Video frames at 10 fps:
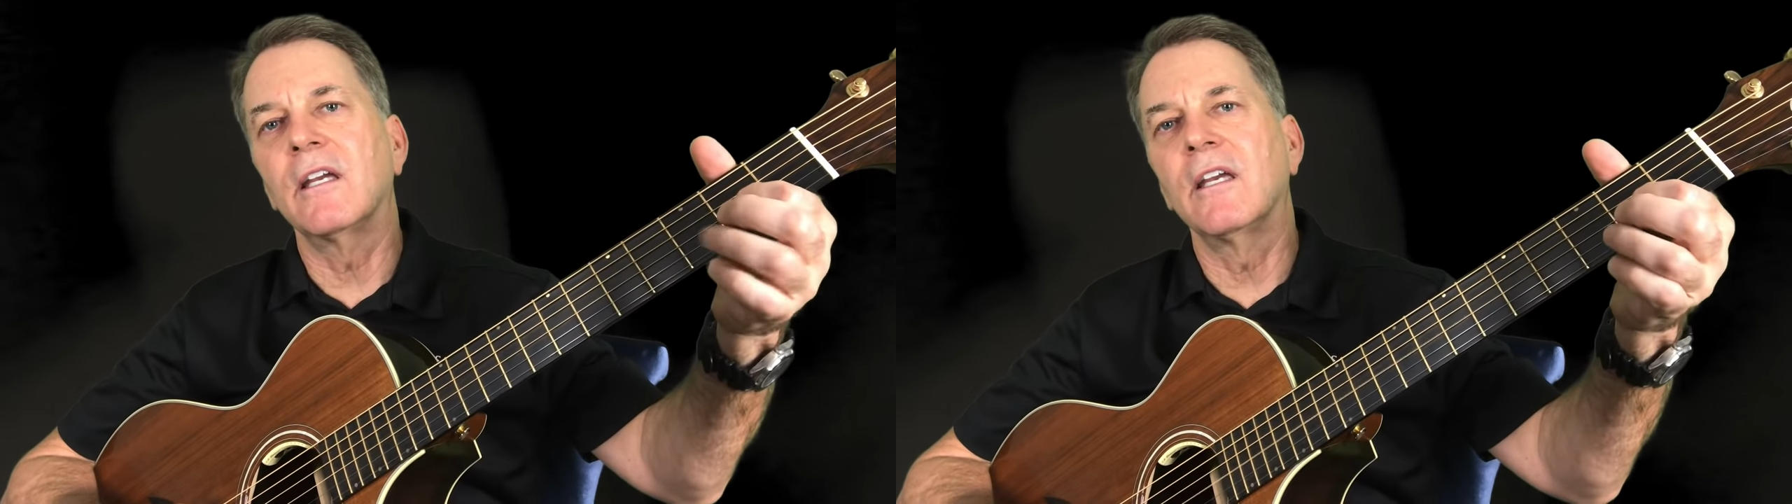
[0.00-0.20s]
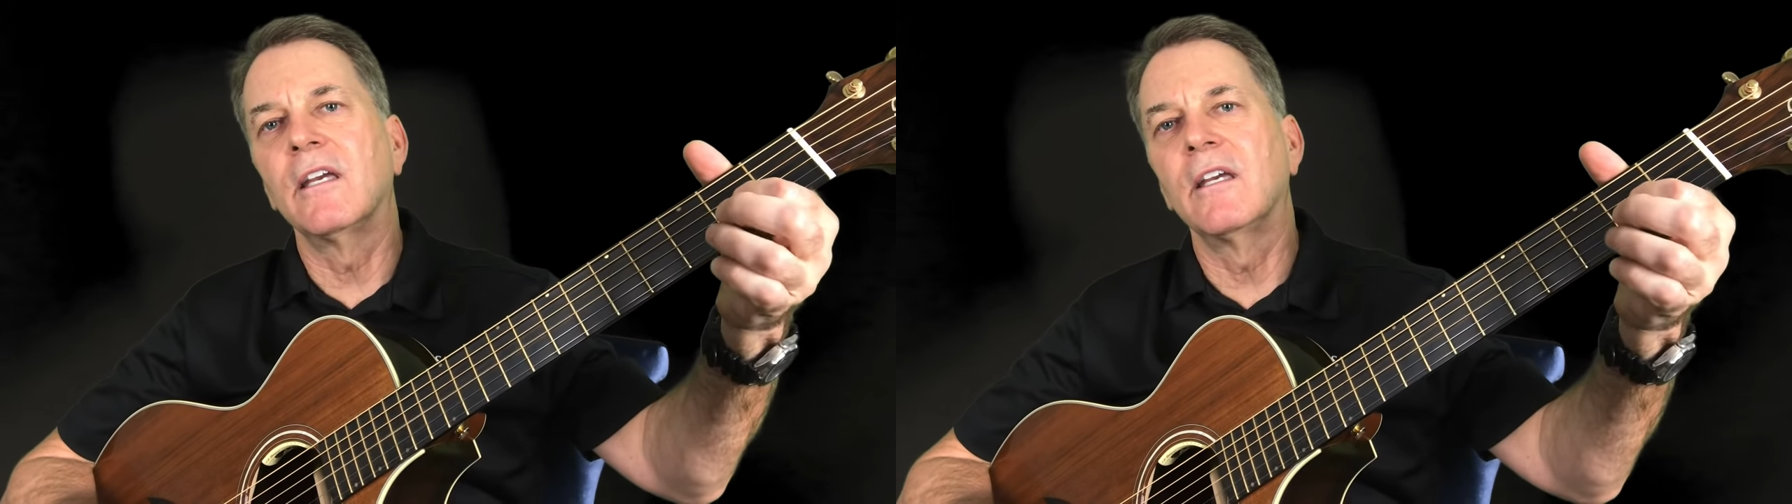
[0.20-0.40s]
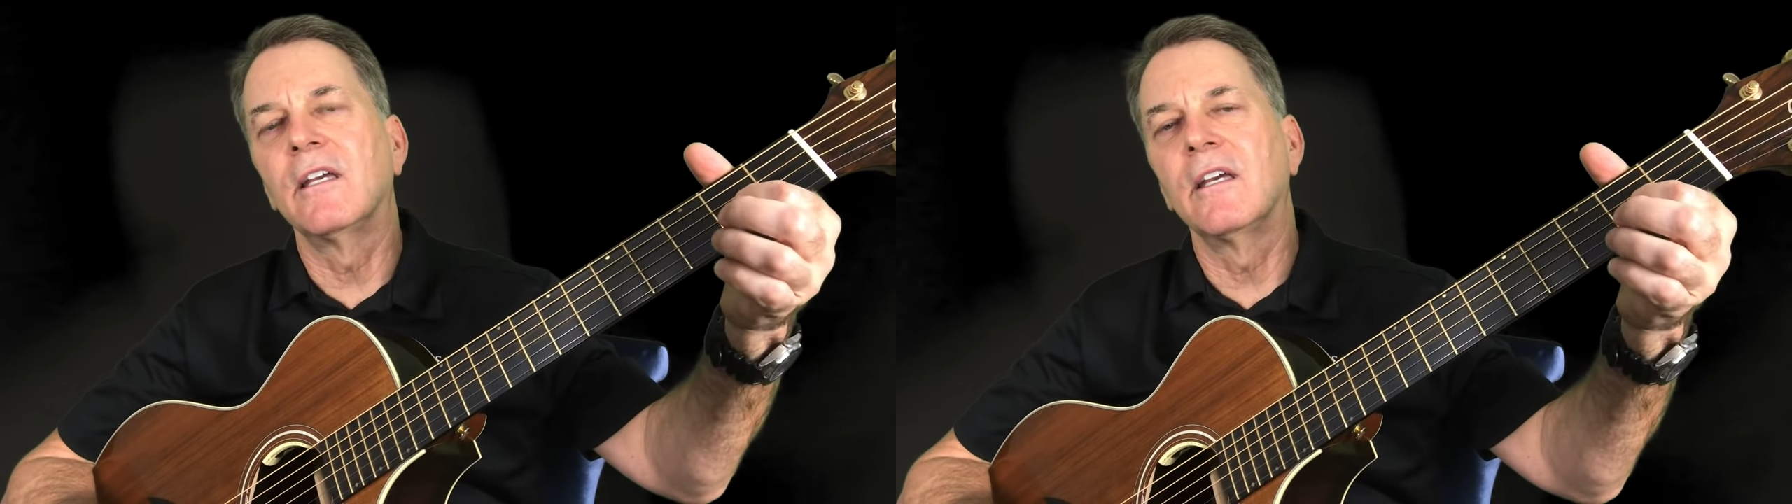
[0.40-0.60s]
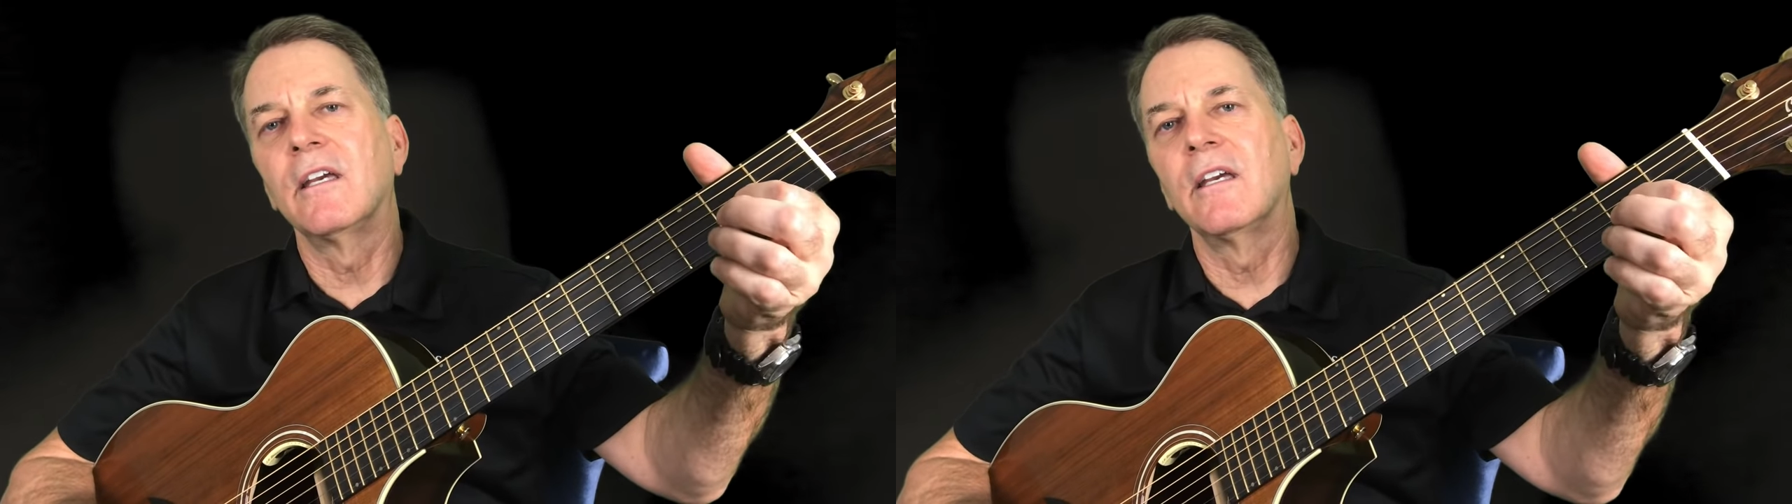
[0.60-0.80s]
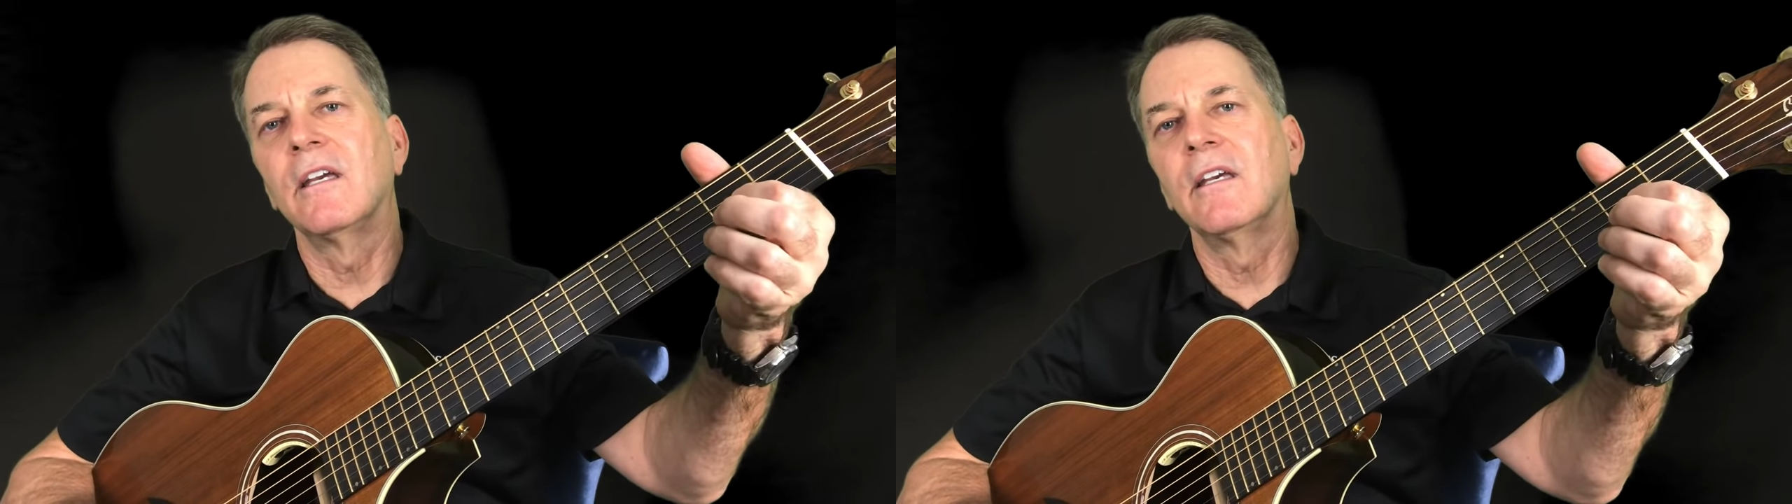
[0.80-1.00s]

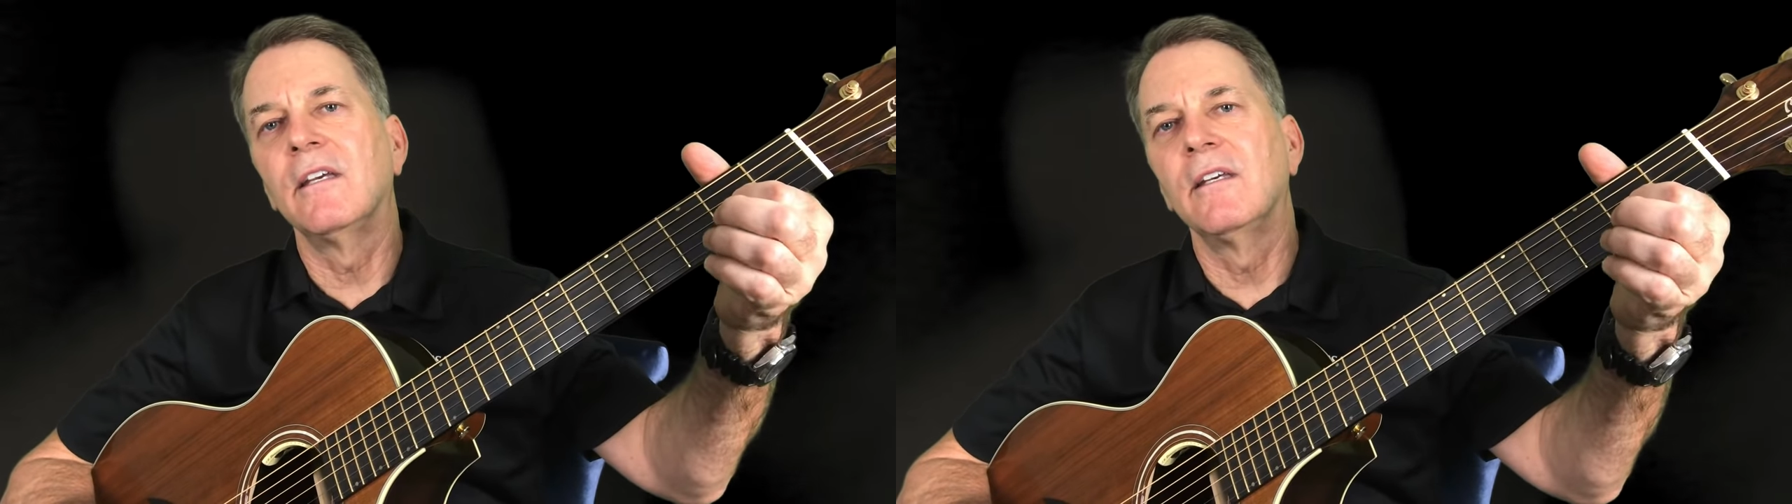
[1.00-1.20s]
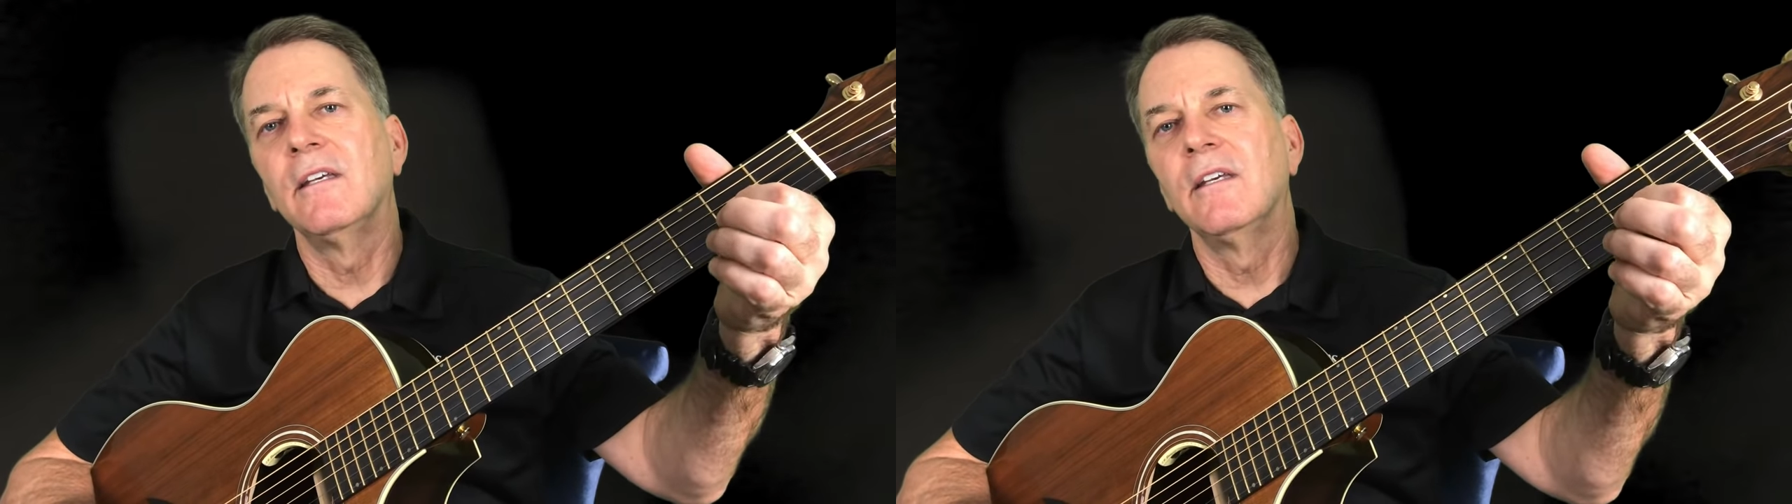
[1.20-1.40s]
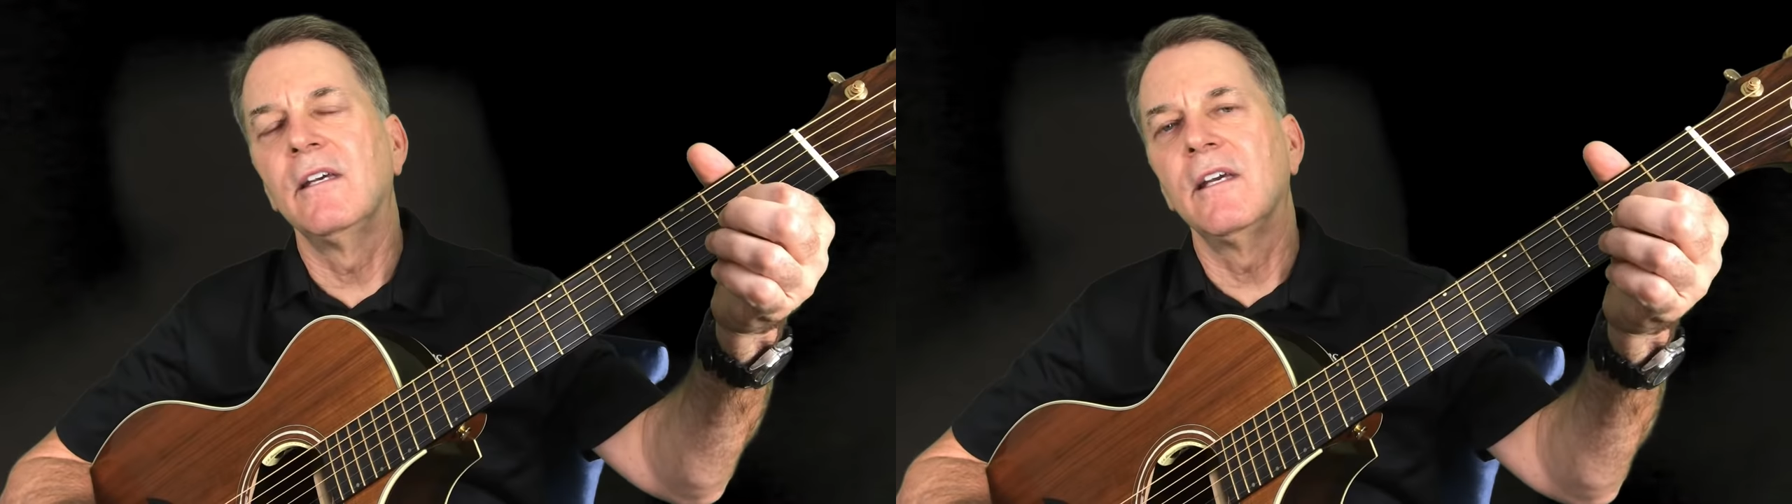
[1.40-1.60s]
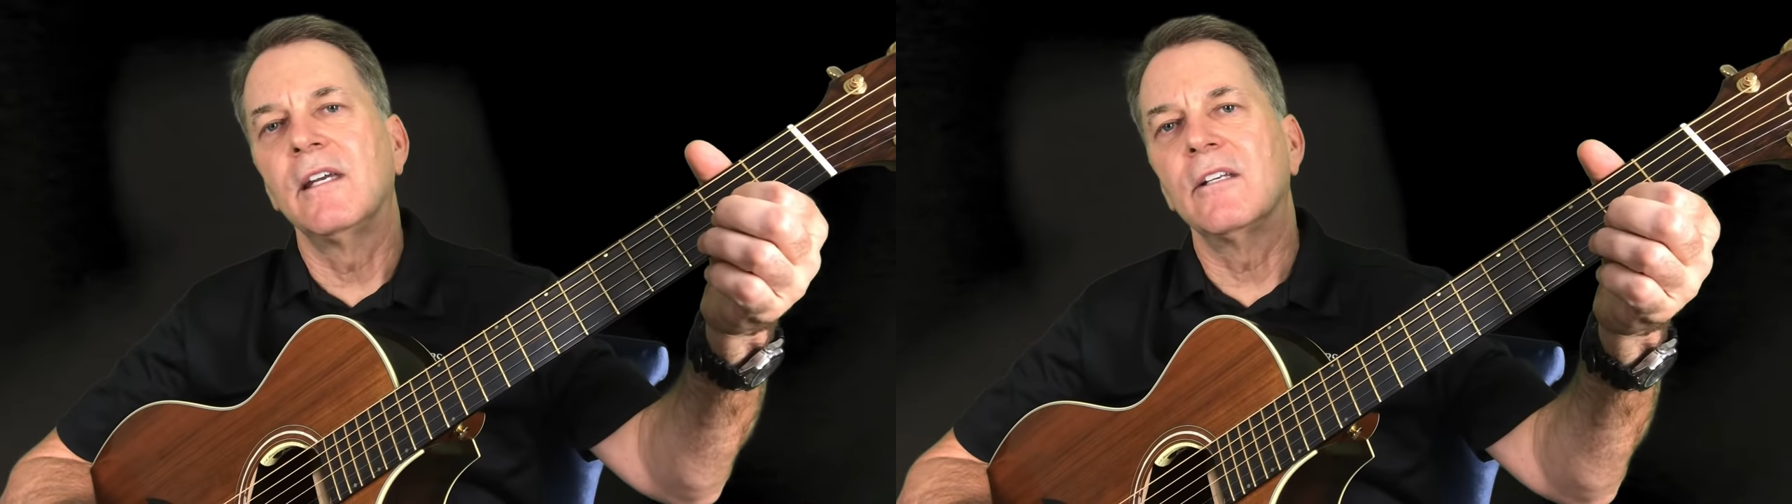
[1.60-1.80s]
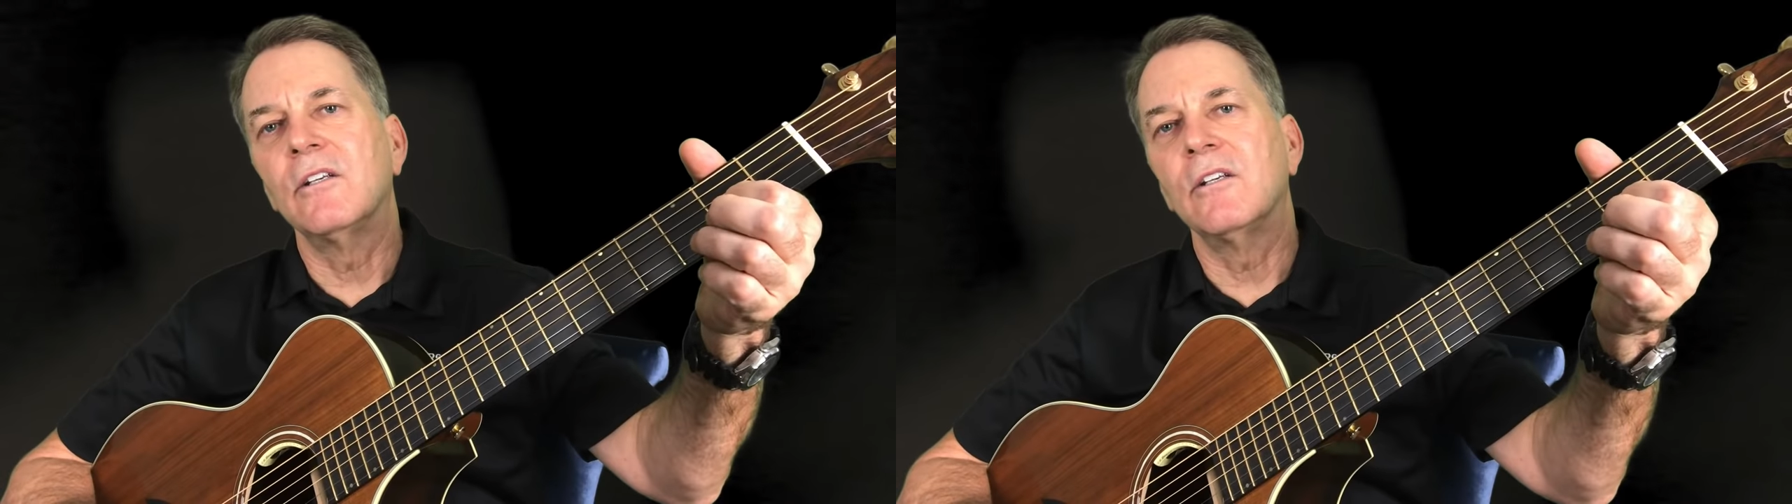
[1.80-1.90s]
and